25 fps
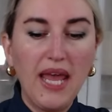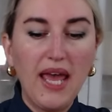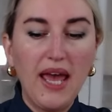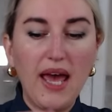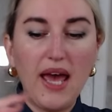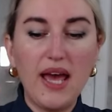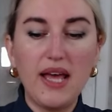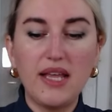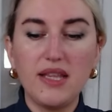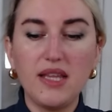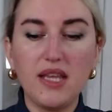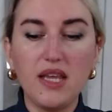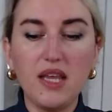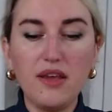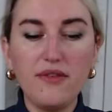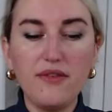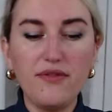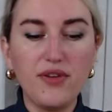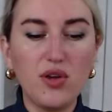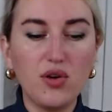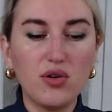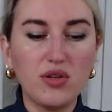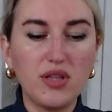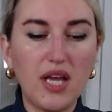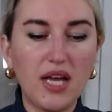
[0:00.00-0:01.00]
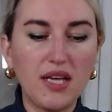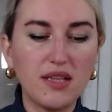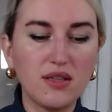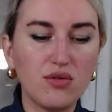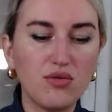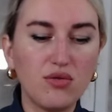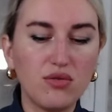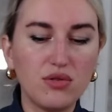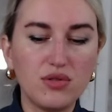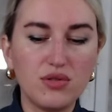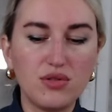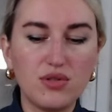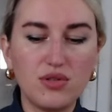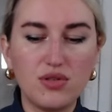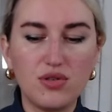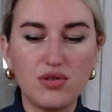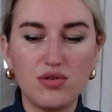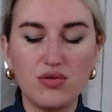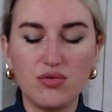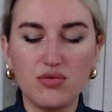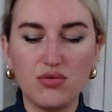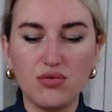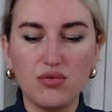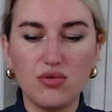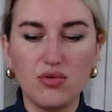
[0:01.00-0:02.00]
And if you're not going
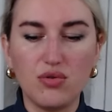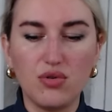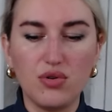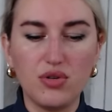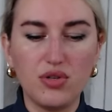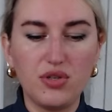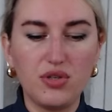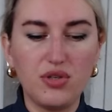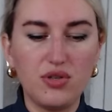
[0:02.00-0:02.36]
to